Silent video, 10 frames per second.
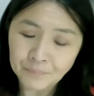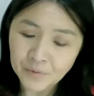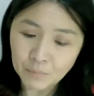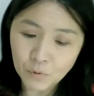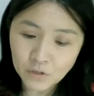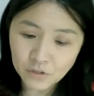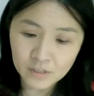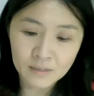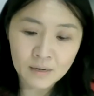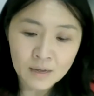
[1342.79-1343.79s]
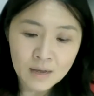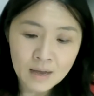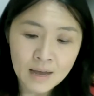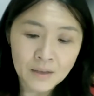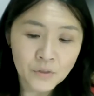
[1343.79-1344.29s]
abortion
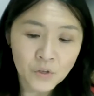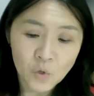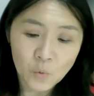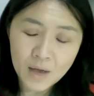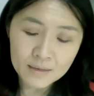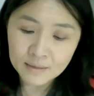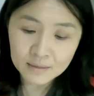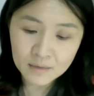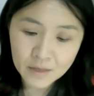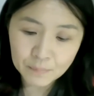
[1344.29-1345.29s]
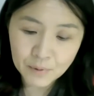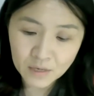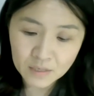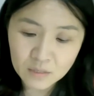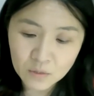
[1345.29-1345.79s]
in the US and in other
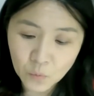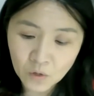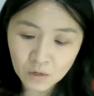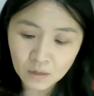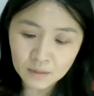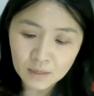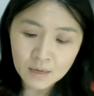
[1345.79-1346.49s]
parts of the world